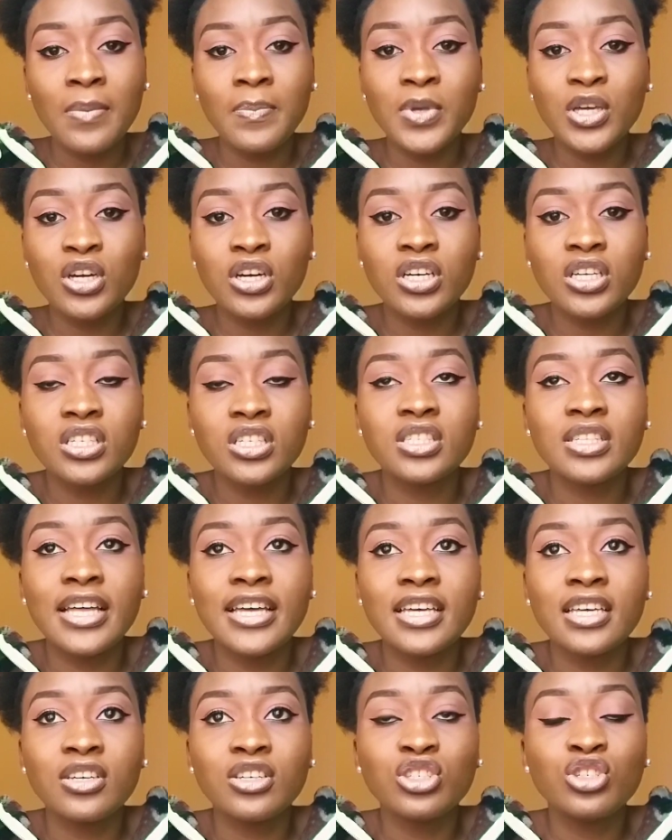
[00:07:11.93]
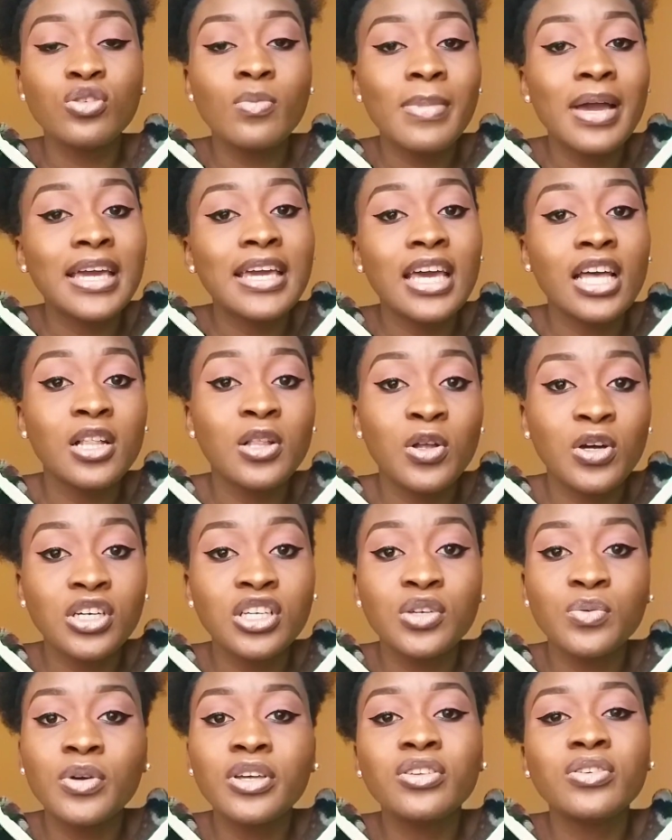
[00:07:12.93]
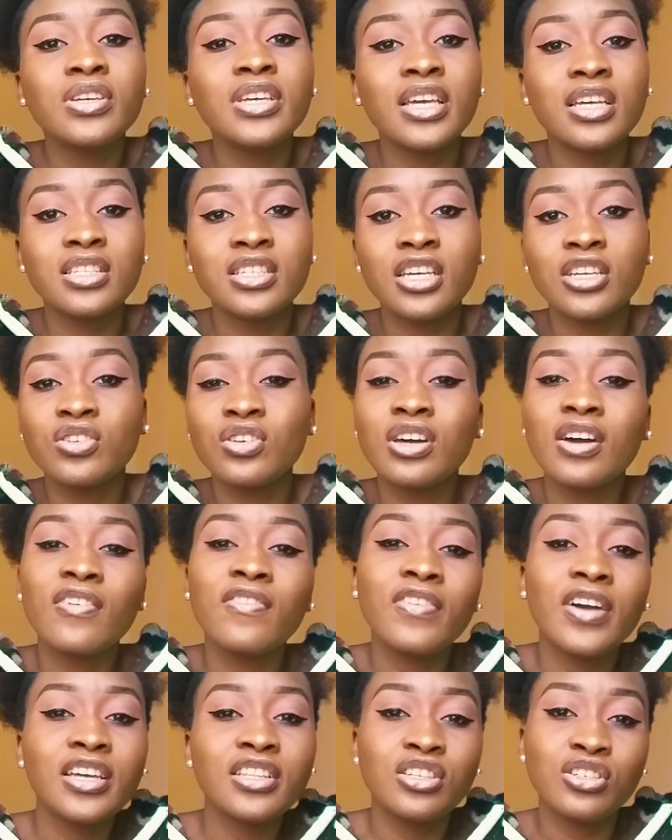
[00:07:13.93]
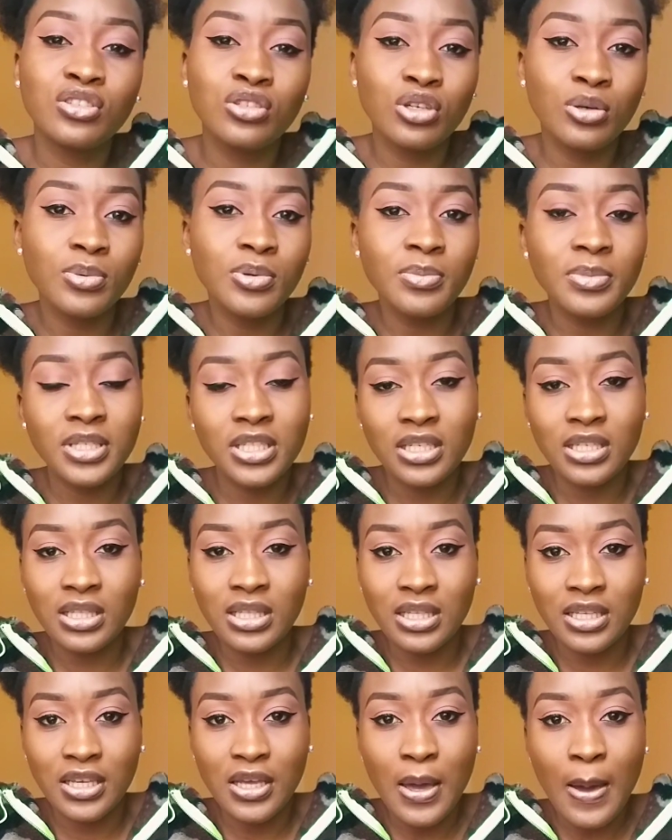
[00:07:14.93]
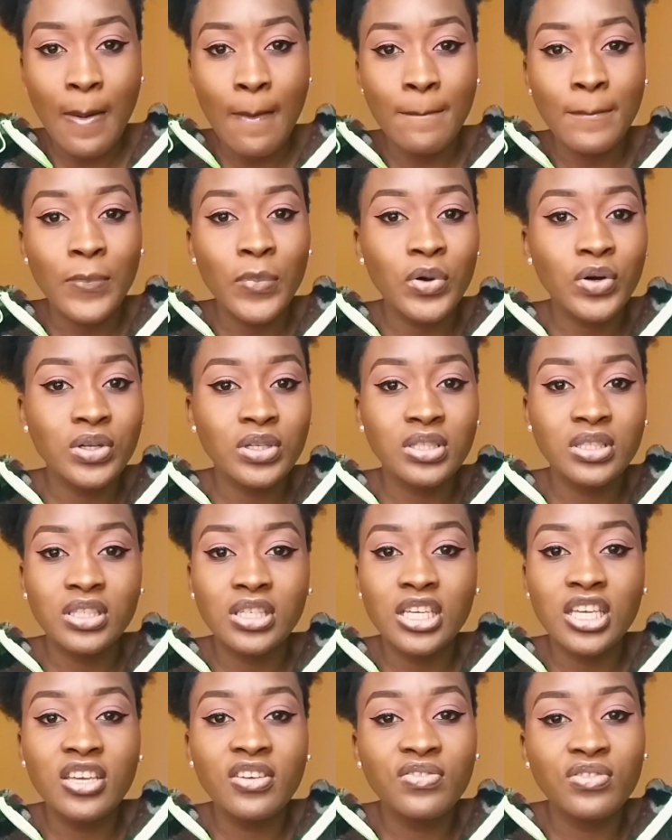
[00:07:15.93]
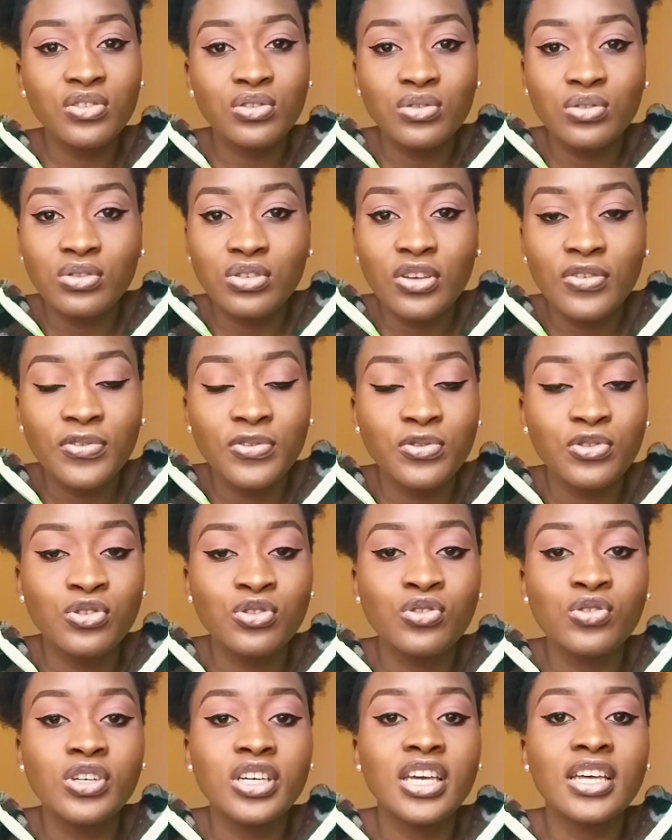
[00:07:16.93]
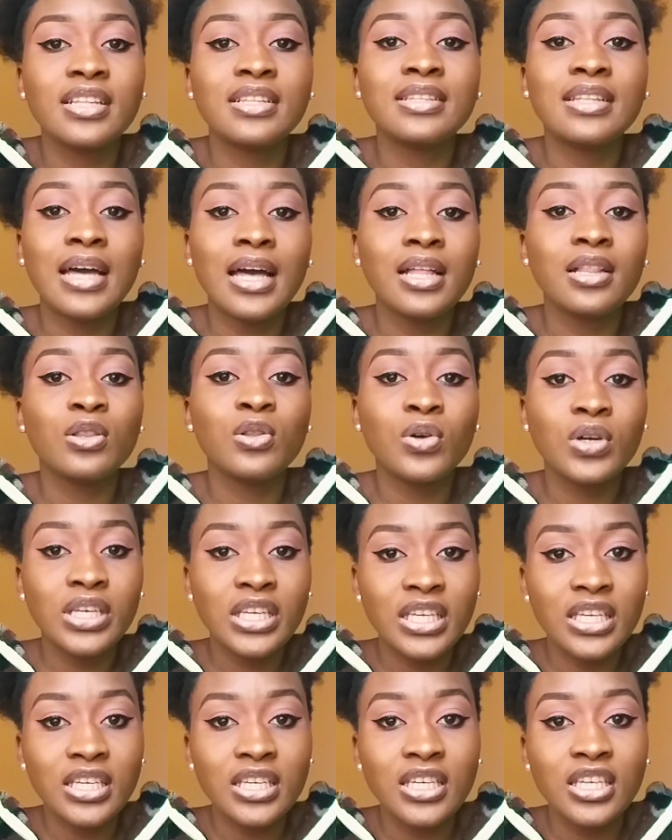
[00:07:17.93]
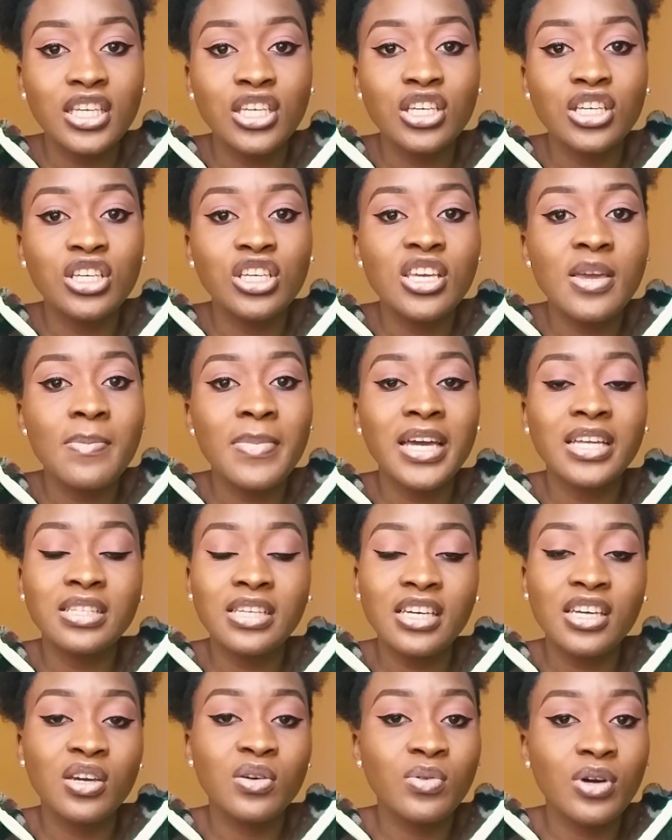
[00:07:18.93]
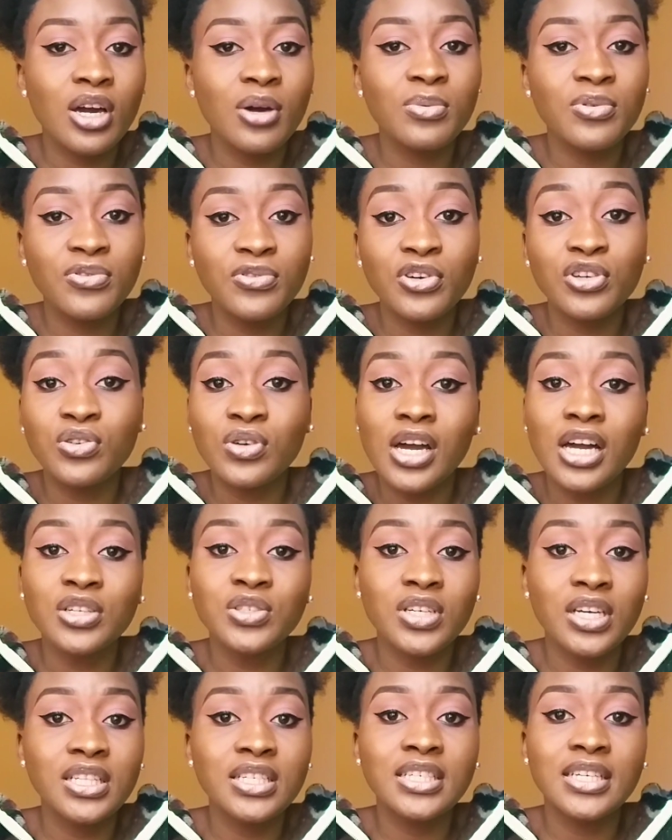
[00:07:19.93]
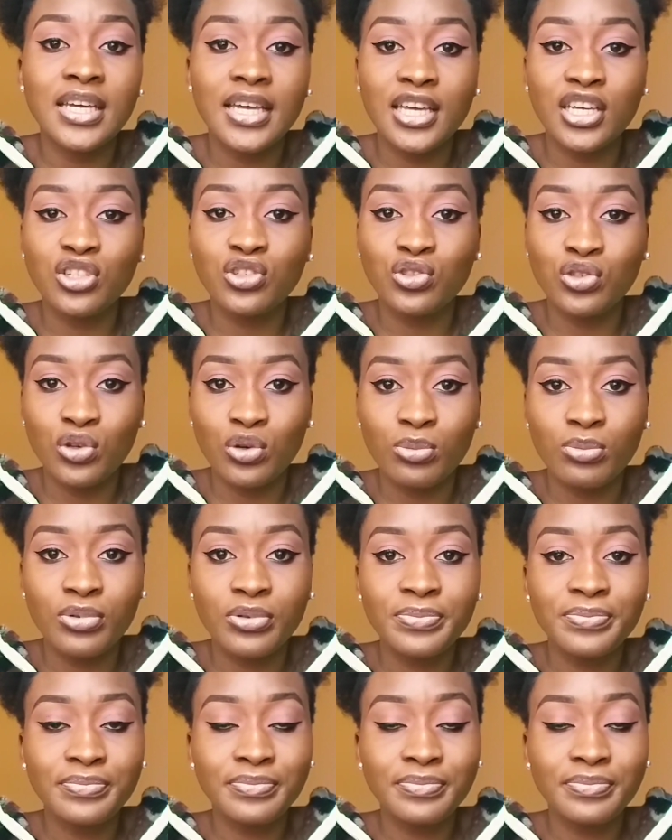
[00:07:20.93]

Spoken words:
because like you might get lucky when you get here, you can find a job immediately. But if you don't get that lucky, it might take a while before you actually get a job.